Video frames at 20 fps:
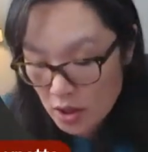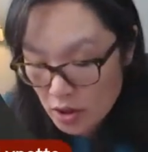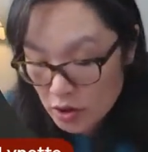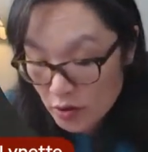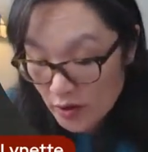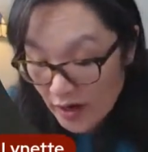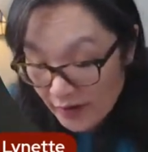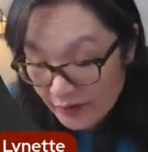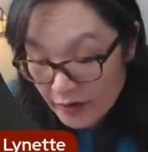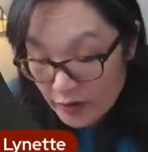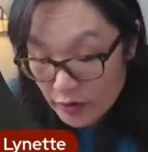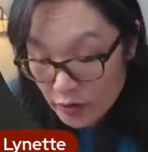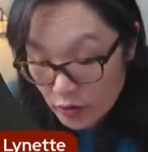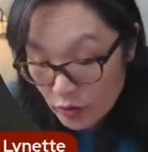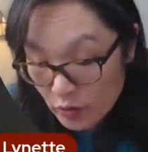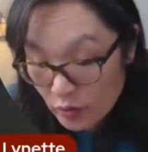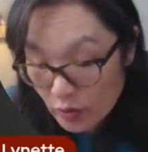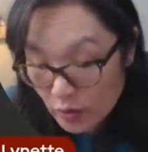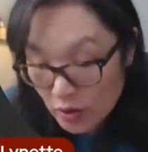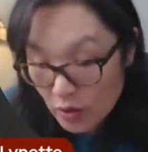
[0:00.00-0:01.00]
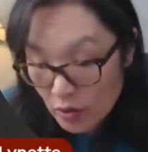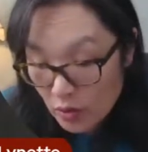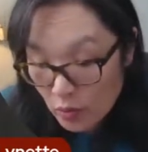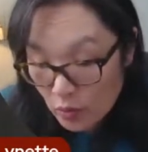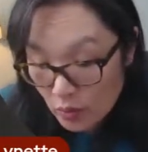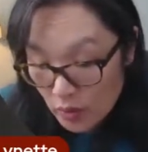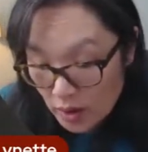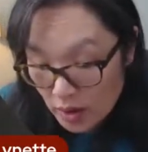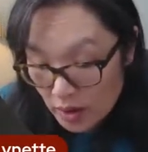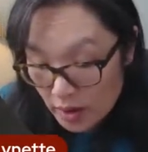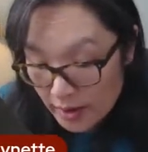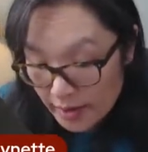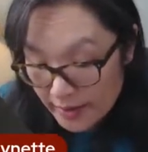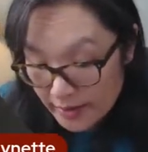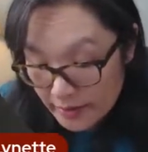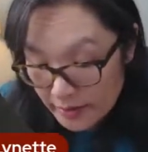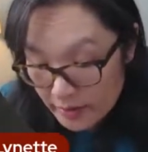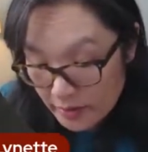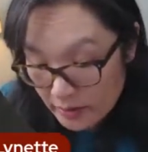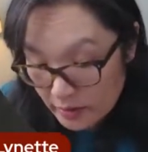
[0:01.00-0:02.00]
So I have to do
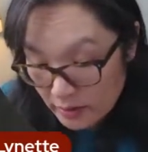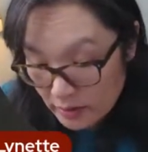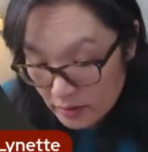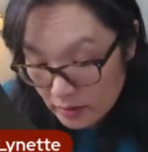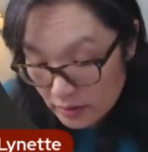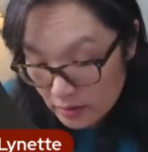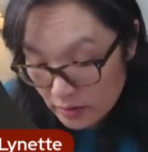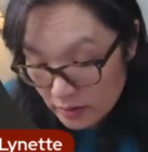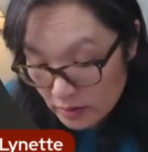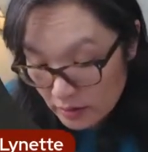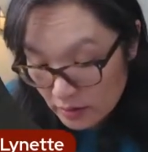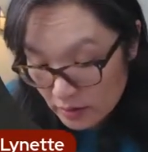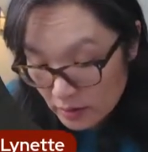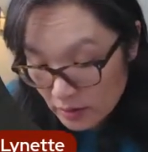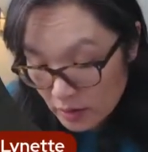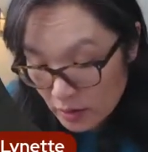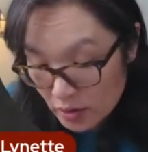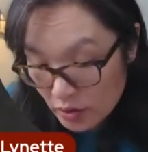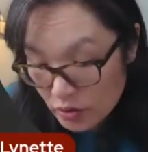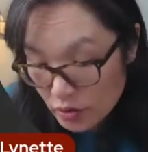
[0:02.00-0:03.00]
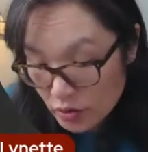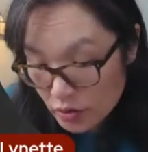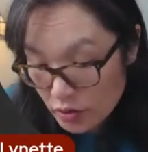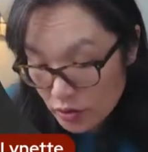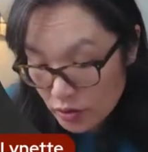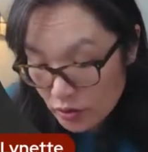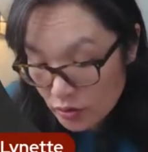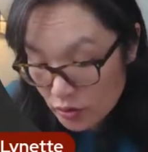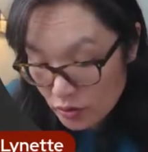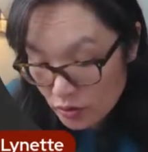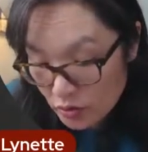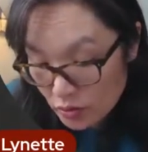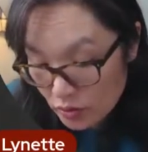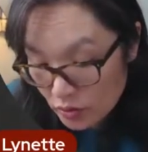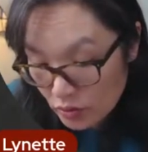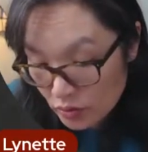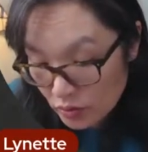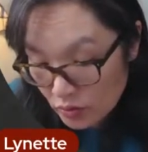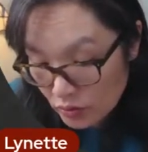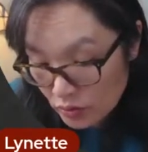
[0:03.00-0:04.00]
1,
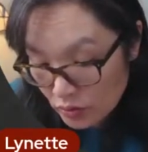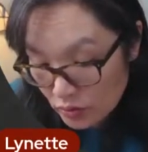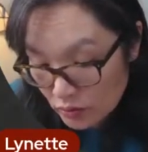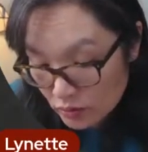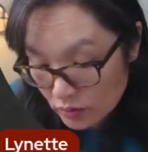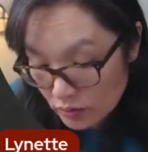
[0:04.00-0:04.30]
2,